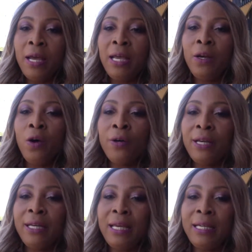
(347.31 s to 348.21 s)
Hello,
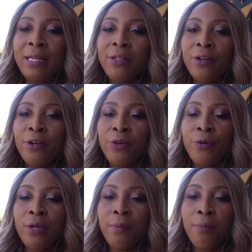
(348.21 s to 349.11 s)
can I get your
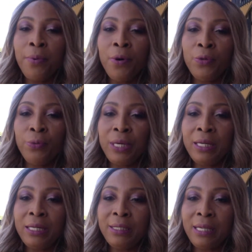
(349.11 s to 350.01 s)
cream, both
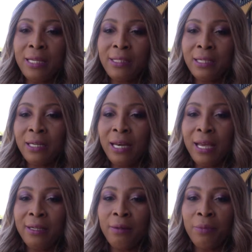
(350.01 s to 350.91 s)
wrinkles and skin
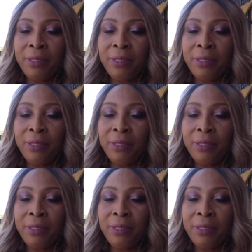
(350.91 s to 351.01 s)
lightening?